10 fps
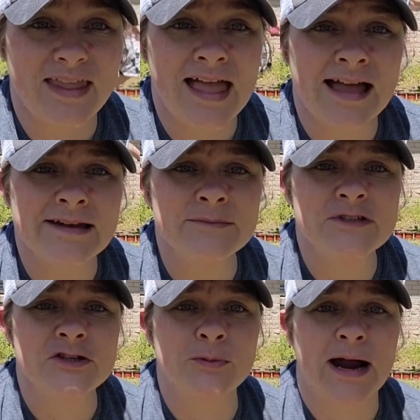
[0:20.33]
I am
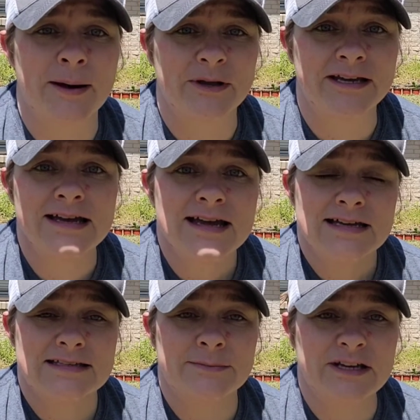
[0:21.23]
super happy
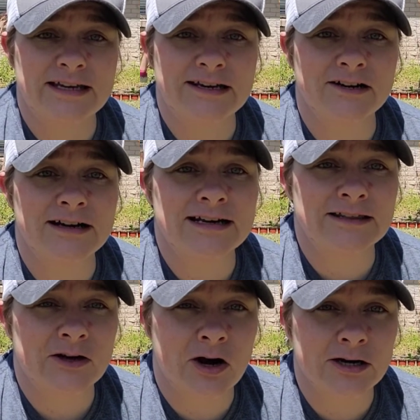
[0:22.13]
to be here and in
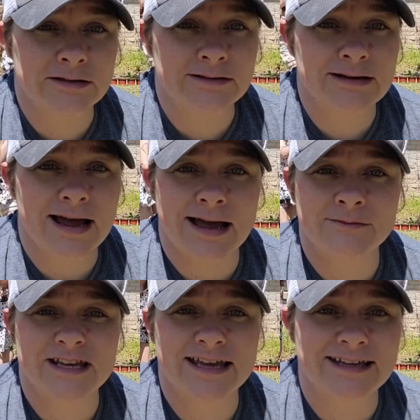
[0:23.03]
the garden.
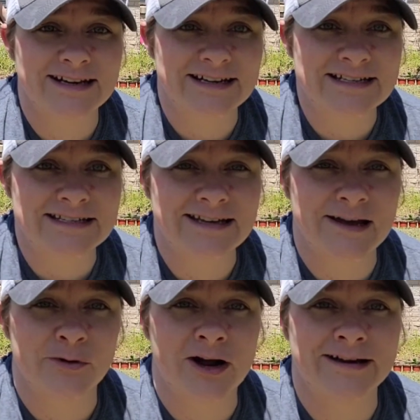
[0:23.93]
I'm taking it easy.
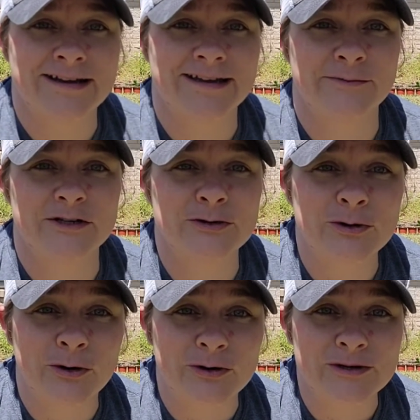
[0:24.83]
I brought in my two
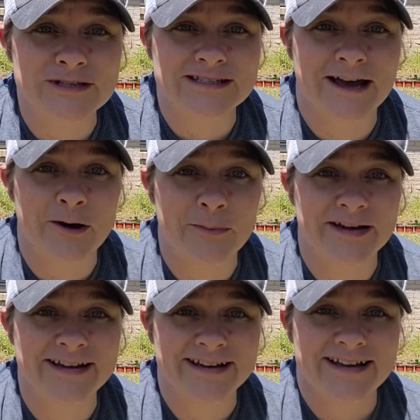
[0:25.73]
girls to help
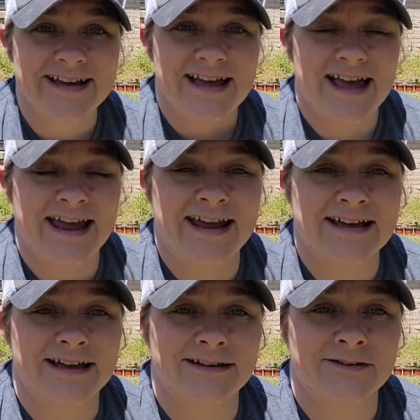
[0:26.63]
me,
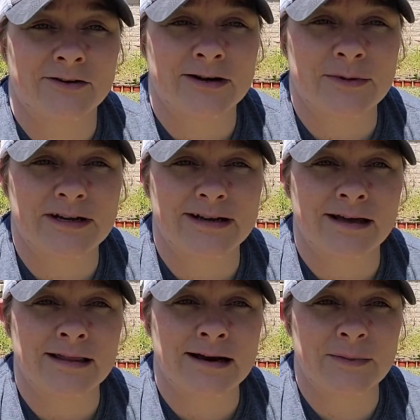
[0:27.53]
and they're going to be
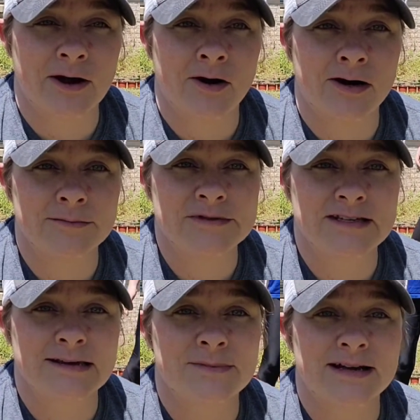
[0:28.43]
a lot of my arms
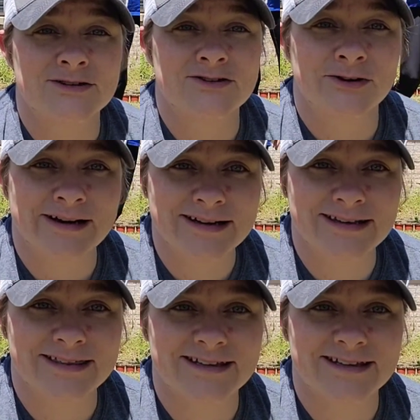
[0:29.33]
and my strength.